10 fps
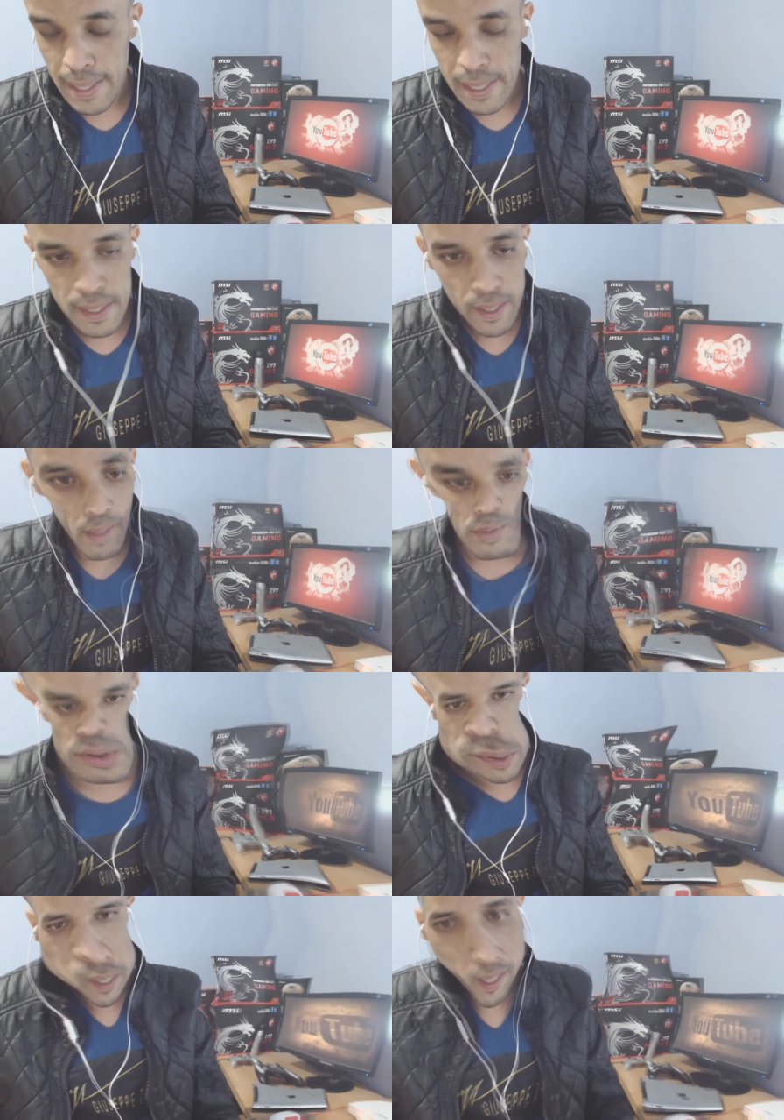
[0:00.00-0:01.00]
I just
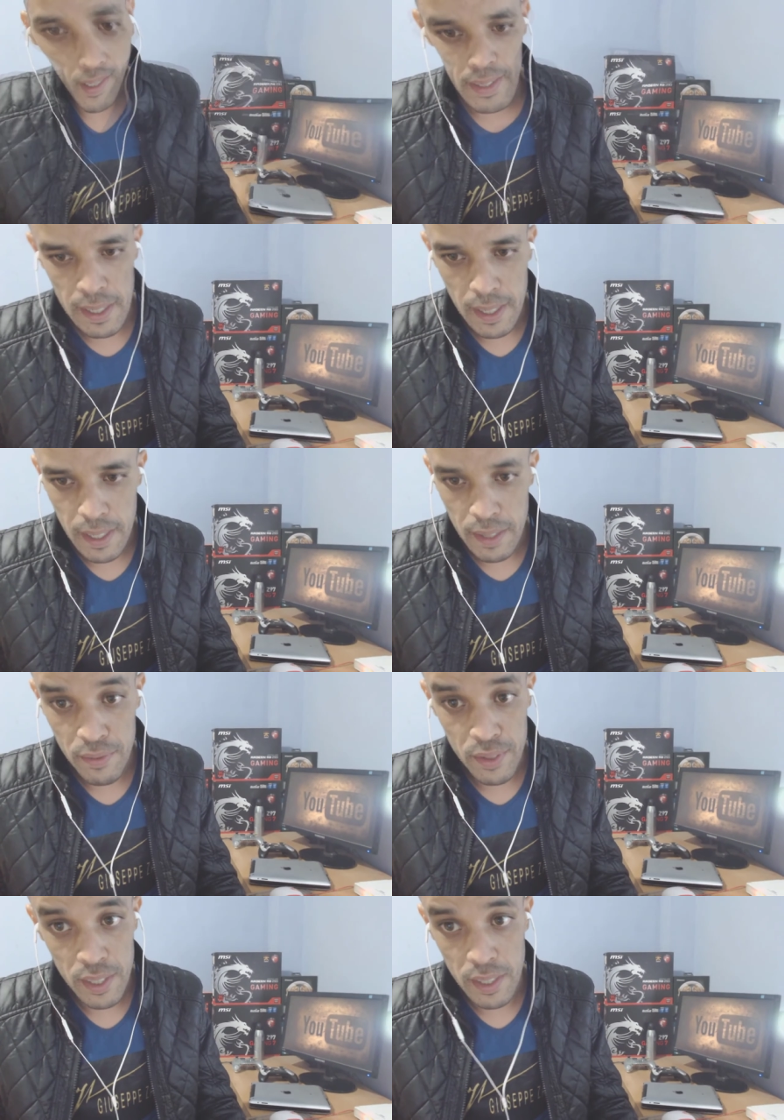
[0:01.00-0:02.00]
come to see Elisa
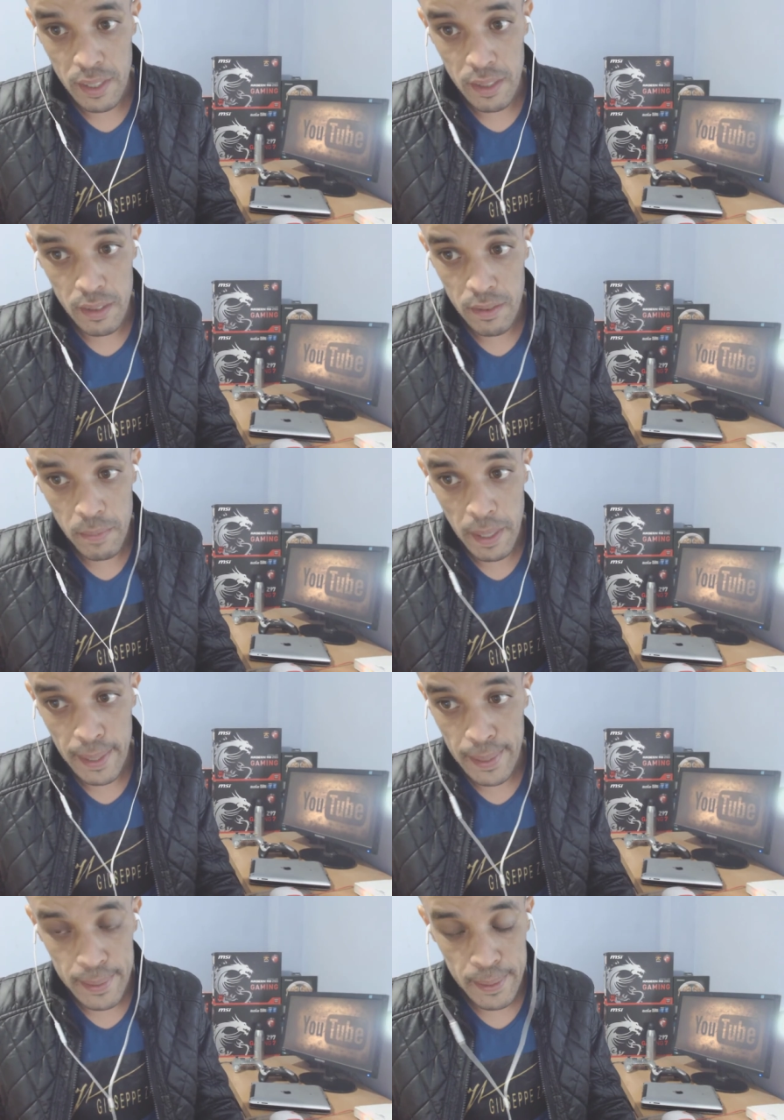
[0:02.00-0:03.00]
if she
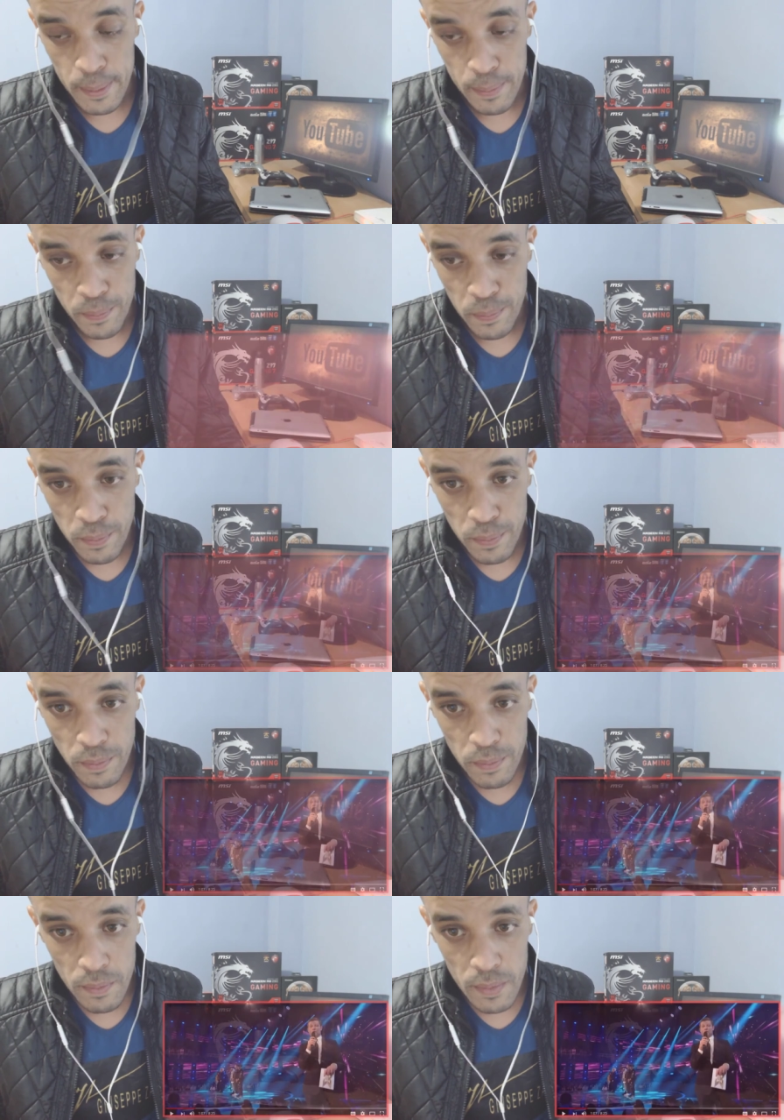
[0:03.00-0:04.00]
make
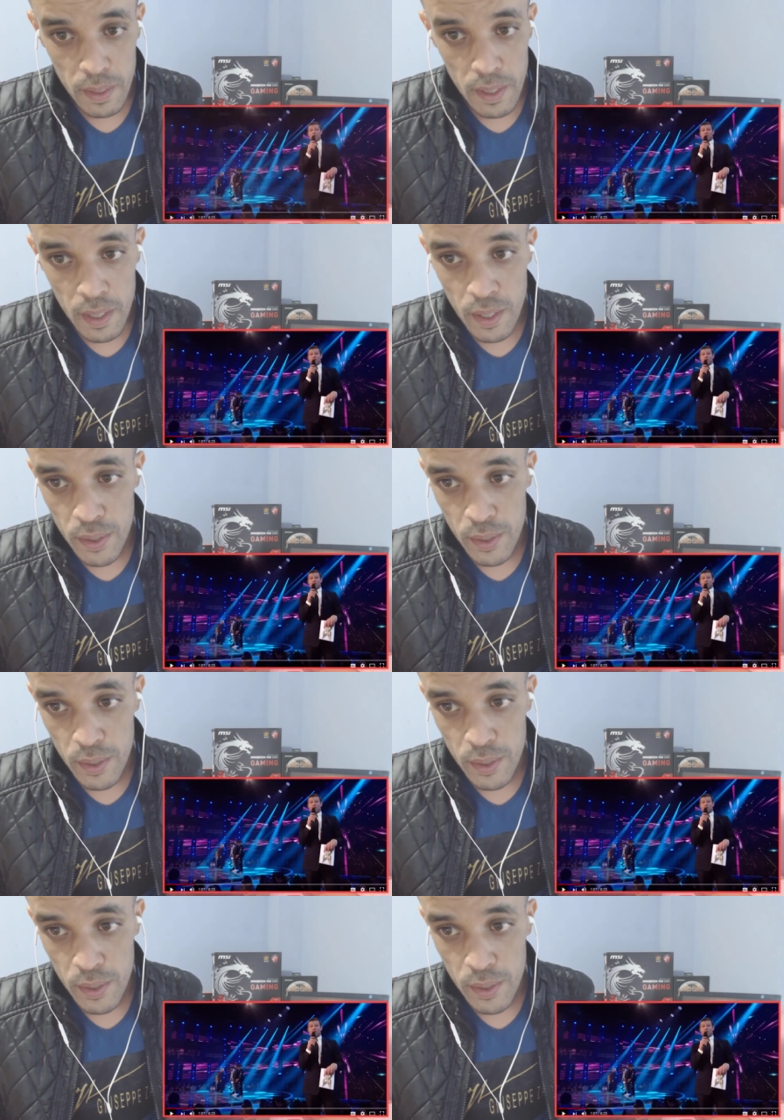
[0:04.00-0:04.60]
it.